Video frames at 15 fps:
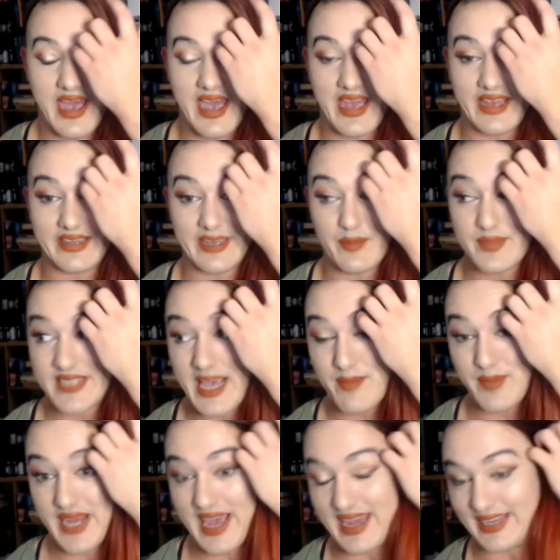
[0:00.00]
I'm sat
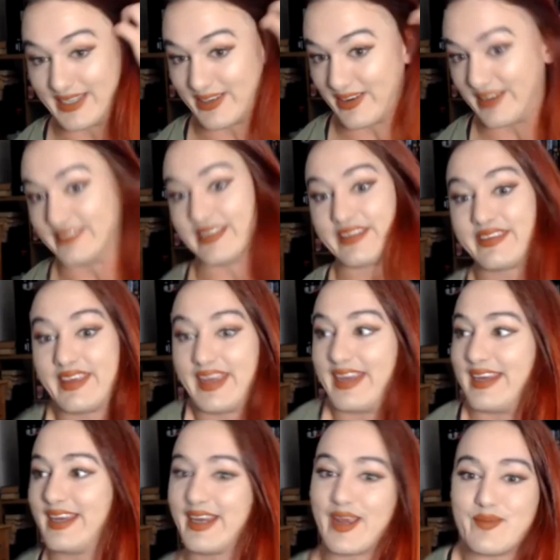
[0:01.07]
behind her and
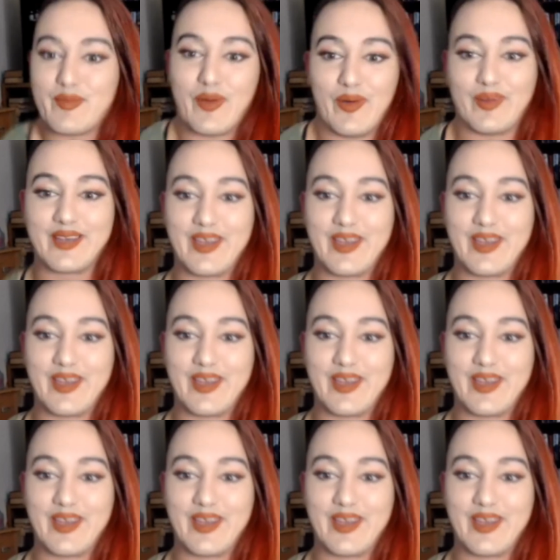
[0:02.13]
sitting, and I'm all,